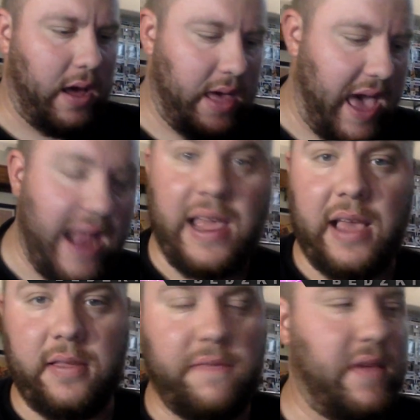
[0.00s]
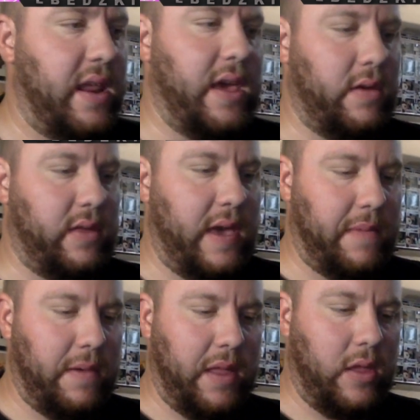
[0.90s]
editing the videos that I'm
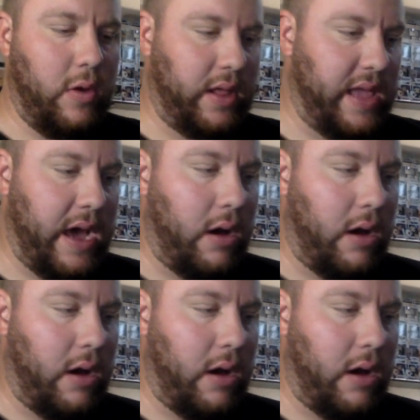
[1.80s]
going to be doing now.